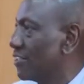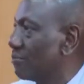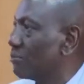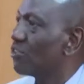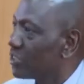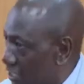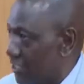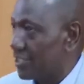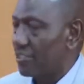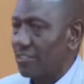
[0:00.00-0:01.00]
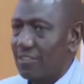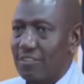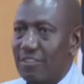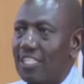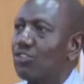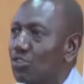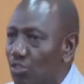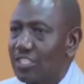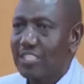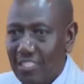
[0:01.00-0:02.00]
because it does. And you
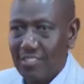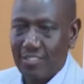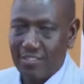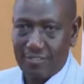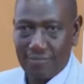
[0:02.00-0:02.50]
know it does.